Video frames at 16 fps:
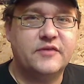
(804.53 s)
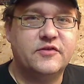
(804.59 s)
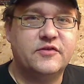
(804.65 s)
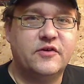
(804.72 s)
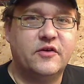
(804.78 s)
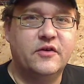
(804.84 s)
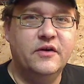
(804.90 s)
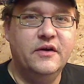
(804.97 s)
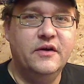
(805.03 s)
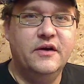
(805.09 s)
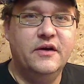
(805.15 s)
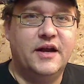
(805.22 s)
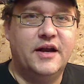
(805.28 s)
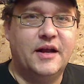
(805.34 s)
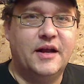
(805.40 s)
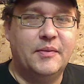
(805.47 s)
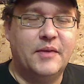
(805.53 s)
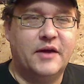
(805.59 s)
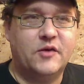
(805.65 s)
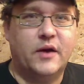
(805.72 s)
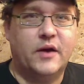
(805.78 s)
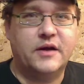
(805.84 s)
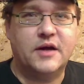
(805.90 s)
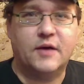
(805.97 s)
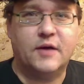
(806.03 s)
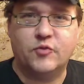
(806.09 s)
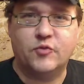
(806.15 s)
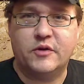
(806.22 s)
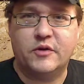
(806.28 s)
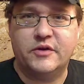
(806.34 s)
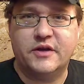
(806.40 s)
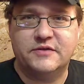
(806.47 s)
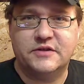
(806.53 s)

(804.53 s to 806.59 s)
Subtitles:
So, and I'm not quite comfortable enough